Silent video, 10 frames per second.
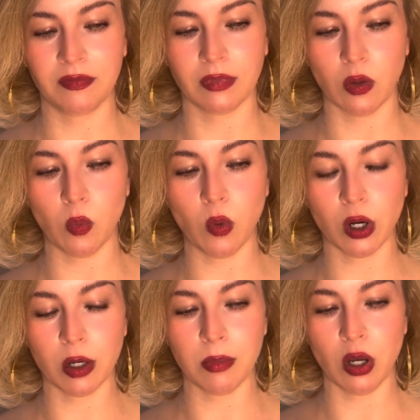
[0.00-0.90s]

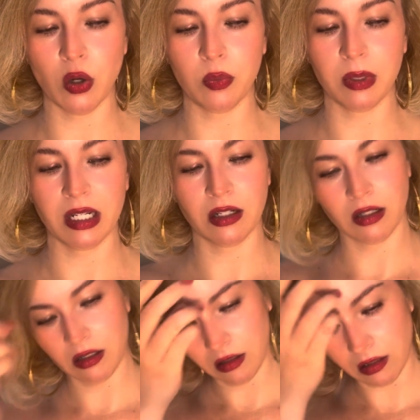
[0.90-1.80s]
warm, open,
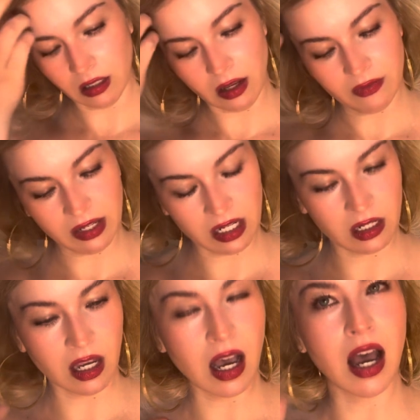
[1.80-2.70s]

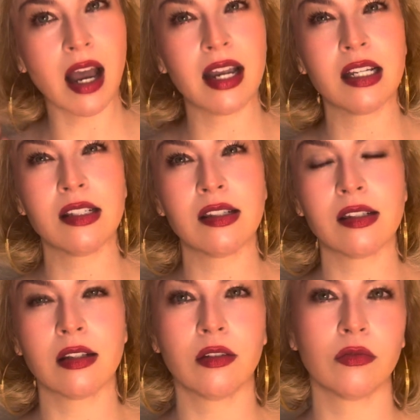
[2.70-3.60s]
loving
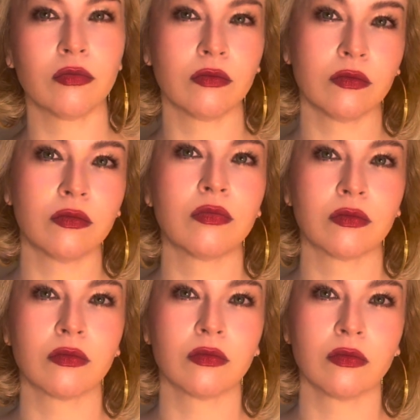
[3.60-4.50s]
eyes.
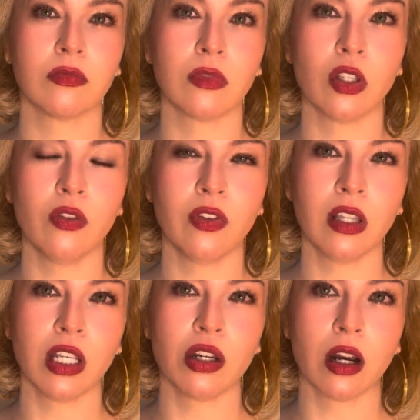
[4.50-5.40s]
You feel
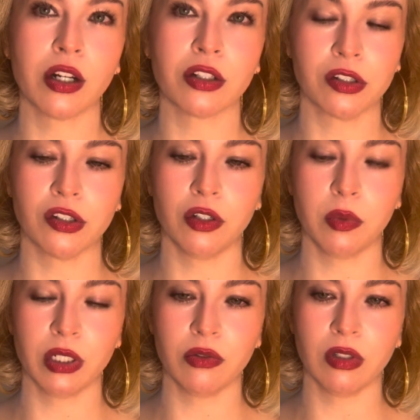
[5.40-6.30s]
like you're understood
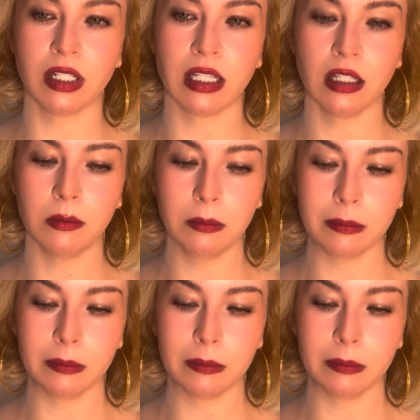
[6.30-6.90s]
when you look at them.